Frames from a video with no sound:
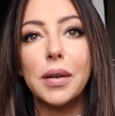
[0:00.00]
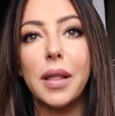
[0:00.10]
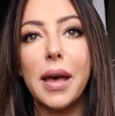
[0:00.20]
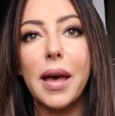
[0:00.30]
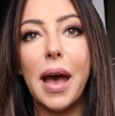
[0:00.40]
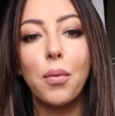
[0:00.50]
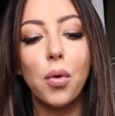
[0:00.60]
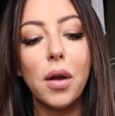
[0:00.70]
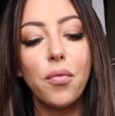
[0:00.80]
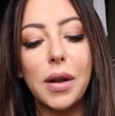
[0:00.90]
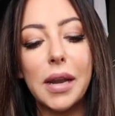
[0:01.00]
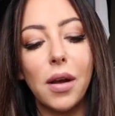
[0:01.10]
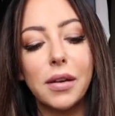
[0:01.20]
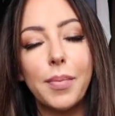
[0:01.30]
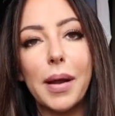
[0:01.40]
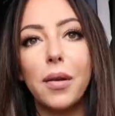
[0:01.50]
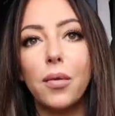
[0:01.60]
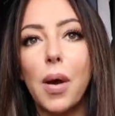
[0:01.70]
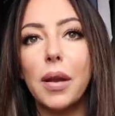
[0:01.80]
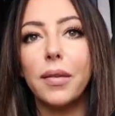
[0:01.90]
under there. And what I really liked about it
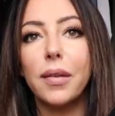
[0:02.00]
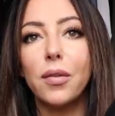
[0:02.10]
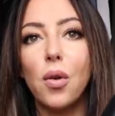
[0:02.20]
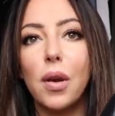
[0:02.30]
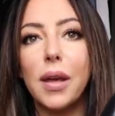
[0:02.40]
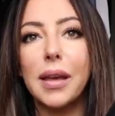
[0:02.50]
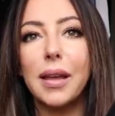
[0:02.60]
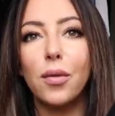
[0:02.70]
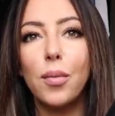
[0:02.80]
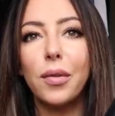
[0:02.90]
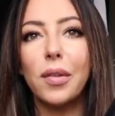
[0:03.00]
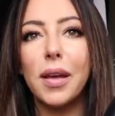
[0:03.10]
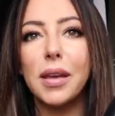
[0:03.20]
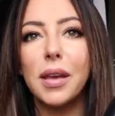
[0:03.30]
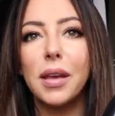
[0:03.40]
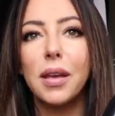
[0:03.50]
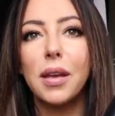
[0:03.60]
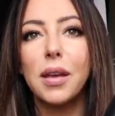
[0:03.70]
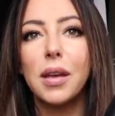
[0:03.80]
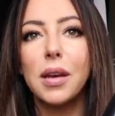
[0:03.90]
as well is it's got like, it's almost like,
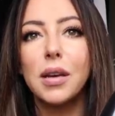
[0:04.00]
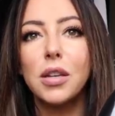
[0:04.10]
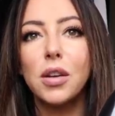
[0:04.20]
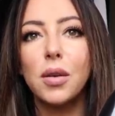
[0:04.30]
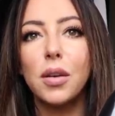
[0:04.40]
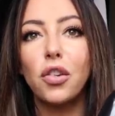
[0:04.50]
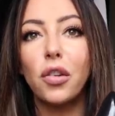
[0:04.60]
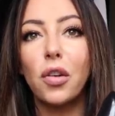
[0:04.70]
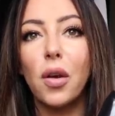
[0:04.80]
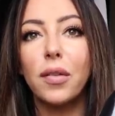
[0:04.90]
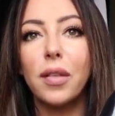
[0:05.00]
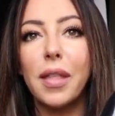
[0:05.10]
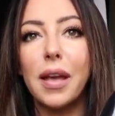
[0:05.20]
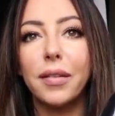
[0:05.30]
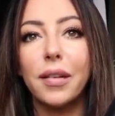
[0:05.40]
I don't know, it just goes in there